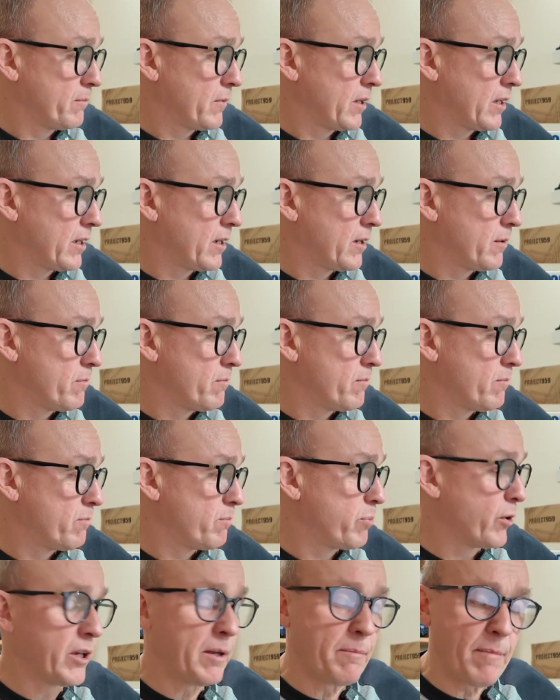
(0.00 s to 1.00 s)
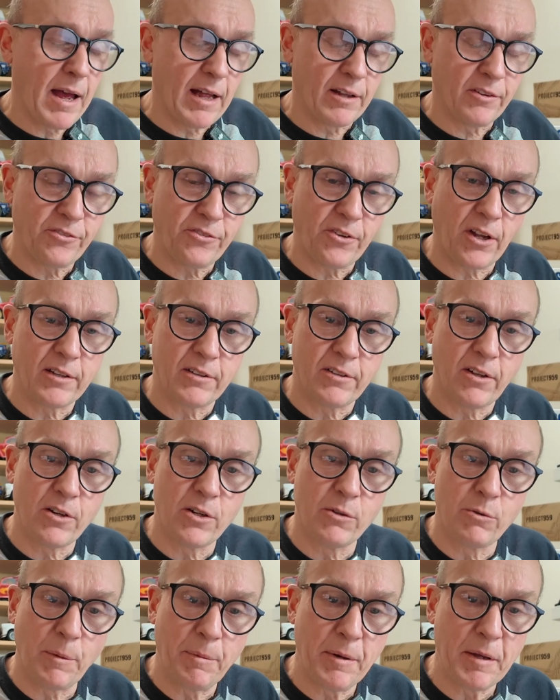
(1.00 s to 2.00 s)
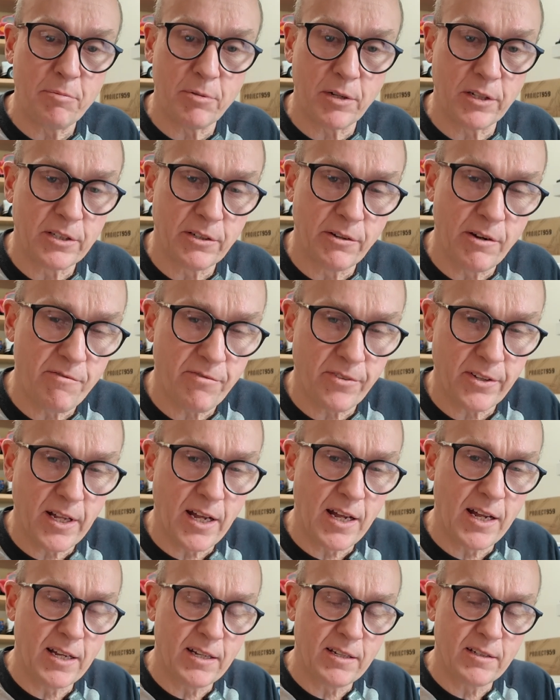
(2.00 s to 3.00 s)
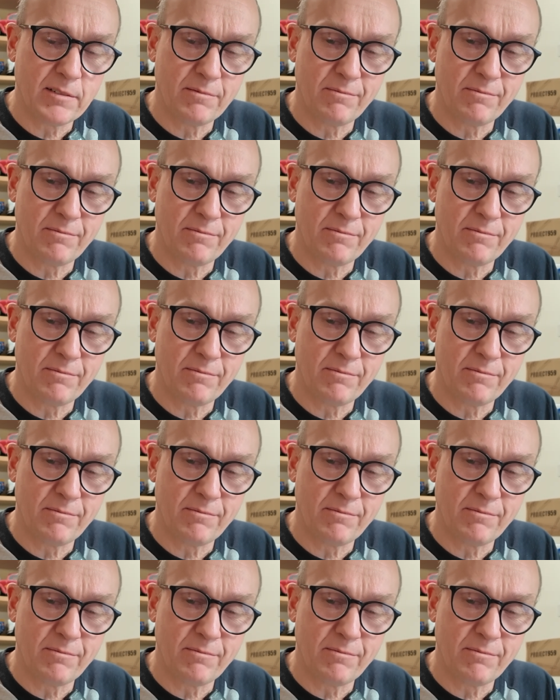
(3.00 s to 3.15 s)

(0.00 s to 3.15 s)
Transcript: Body mounts, I don't know what people are doing for that.